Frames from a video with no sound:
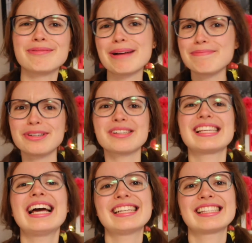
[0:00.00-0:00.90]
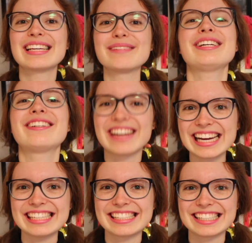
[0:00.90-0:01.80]
about books, and it's gonna be
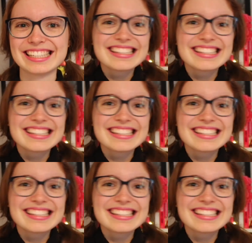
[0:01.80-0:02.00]
great.